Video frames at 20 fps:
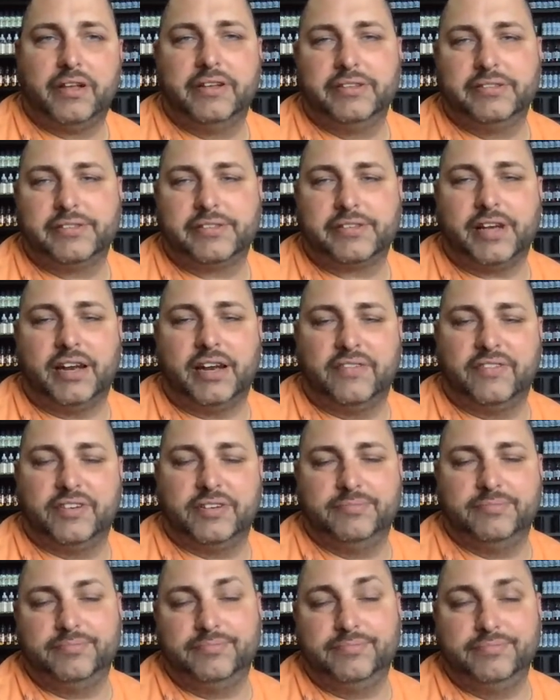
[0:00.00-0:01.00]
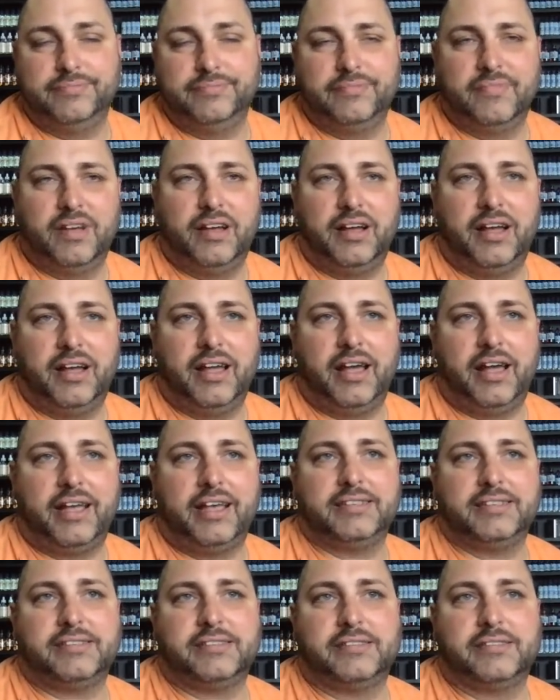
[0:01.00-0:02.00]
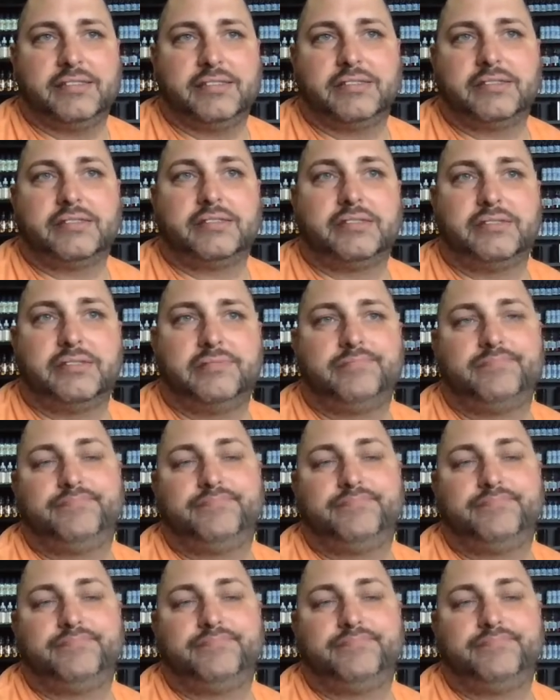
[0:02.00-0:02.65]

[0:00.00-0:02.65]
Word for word: It's kind of a, I, I guess it's this